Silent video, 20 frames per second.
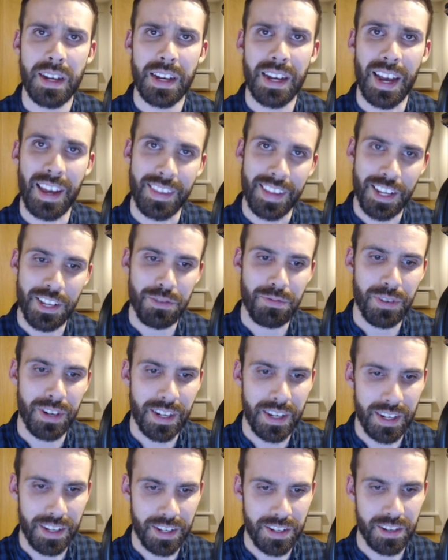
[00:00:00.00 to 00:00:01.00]
and that's
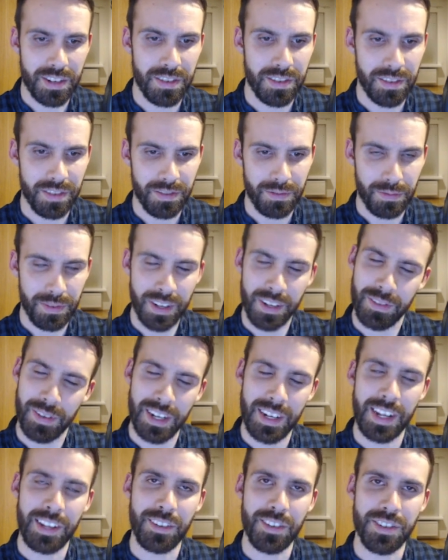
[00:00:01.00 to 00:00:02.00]
why it's
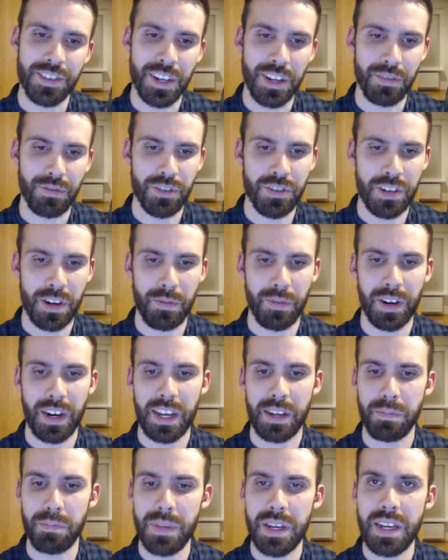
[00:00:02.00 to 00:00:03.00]
really interesting for someone
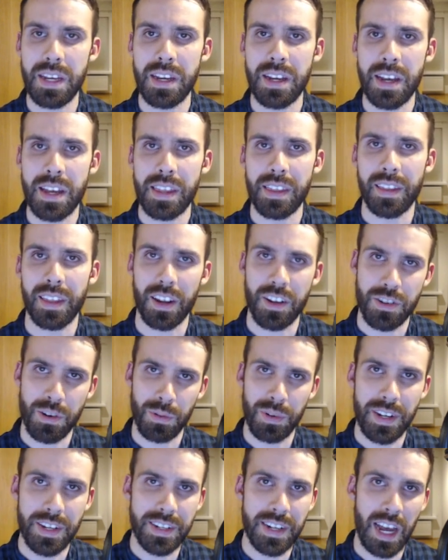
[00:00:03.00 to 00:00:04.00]
like me that has
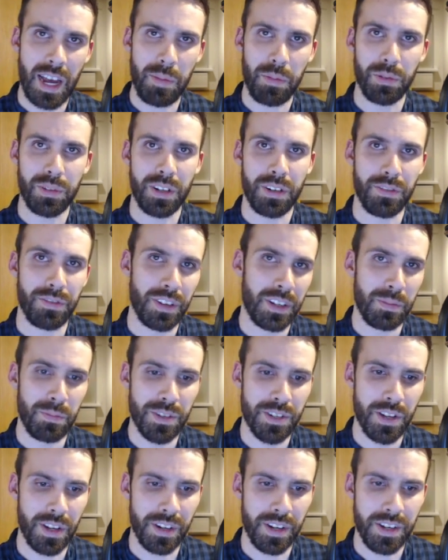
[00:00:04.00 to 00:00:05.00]
only dabbled in film
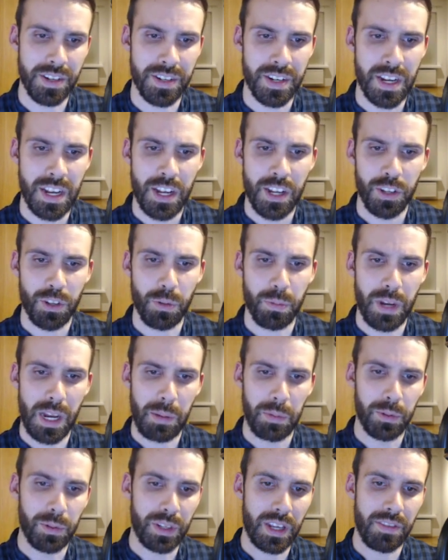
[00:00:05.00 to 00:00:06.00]
studies to be
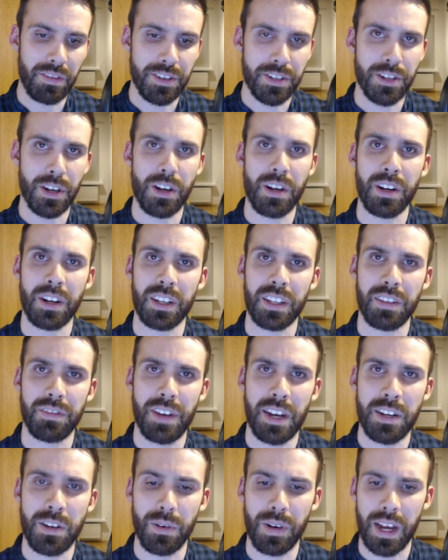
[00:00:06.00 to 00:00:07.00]
able to give a talk at a
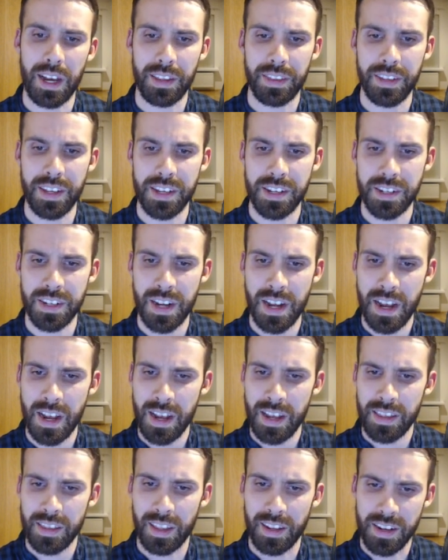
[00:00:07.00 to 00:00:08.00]
venue like this
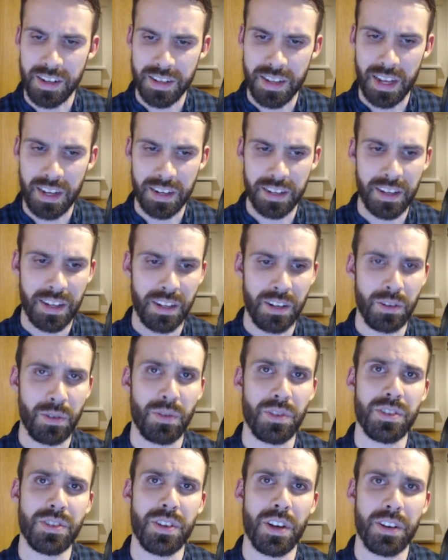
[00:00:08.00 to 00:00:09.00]
that is dedicated to
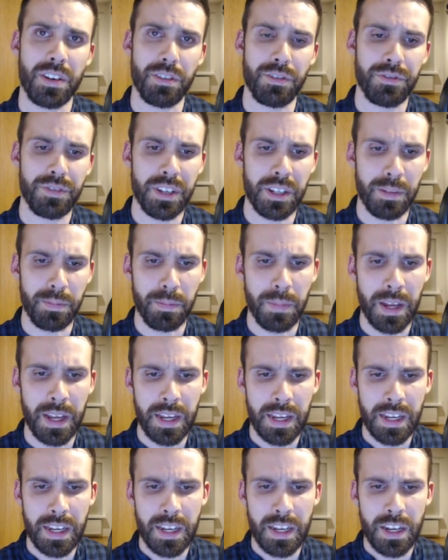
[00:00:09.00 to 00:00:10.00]
the study of film.
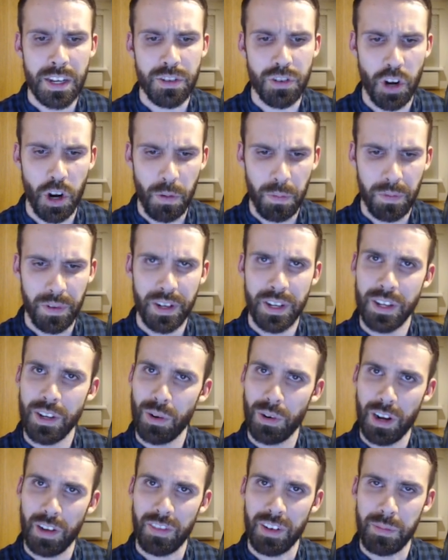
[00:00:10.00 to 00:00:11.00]
So hopefully
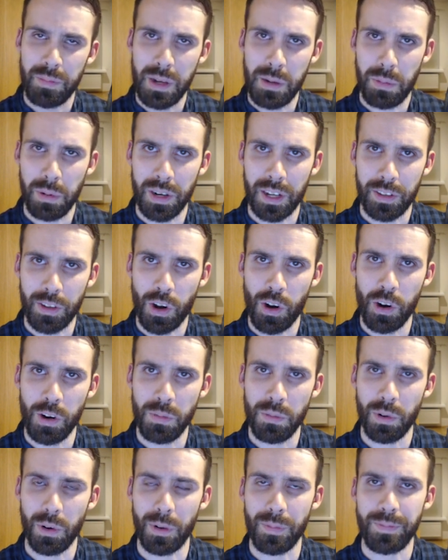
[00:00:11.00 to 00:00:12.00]
you lovely people at
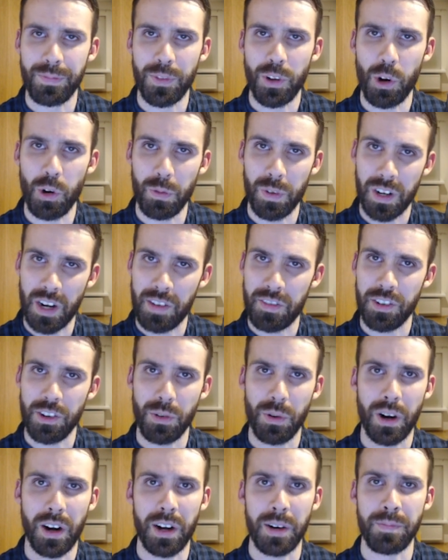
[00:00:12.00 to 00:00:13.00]
home or wherever
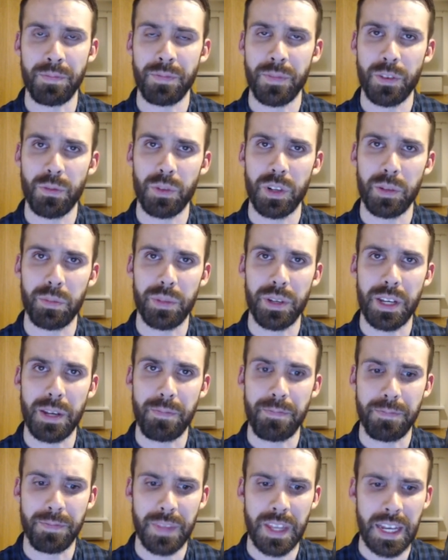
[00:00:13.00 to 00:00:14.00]
you are will be